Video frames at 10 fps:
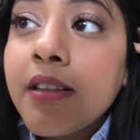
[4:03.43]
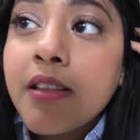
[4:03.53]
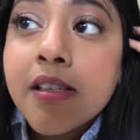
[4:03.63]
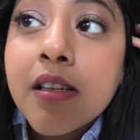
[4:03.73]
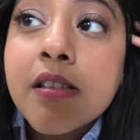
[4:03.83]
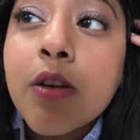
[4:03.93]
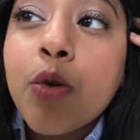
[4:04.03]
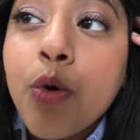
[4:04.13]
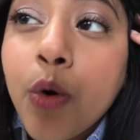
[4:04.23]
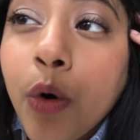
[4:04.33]
This is a
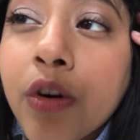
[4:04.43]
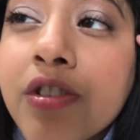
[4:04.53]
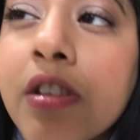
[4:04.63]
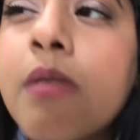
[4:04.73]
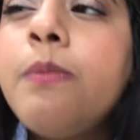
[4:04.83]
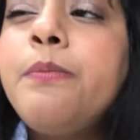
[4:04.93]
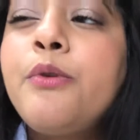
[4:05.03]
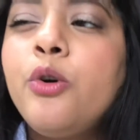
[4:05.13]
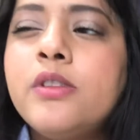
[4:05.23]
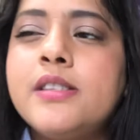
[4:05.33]
gorgeous
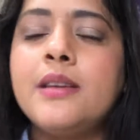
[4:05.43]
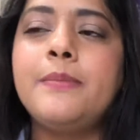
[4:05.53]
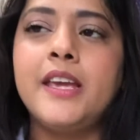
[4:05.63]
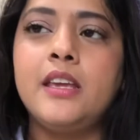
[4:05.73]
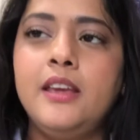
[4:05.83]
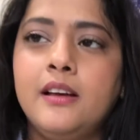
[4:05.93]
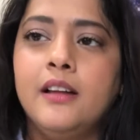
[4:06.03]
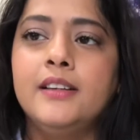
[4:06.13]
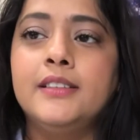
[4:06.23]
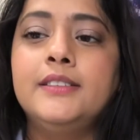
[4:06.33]
bronzy pinky
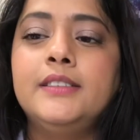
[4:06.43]
color,